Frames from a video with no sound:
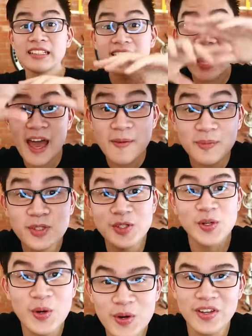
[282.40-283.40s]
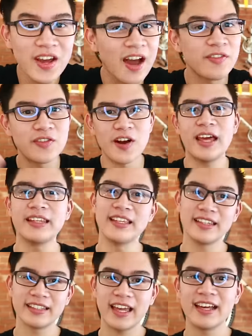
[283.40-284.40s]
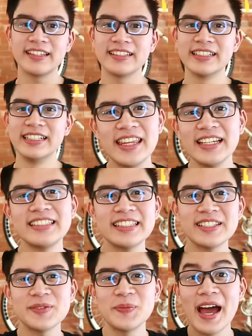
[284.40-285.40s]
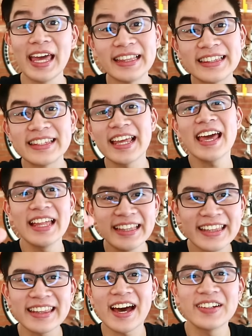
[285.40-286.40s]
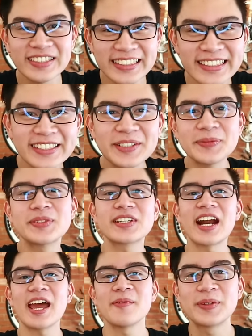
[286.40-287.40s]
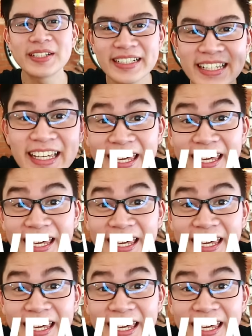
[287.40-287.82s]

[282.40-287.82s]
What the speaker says: as I'm sure you have read in the title, this is my 10,000 subscriber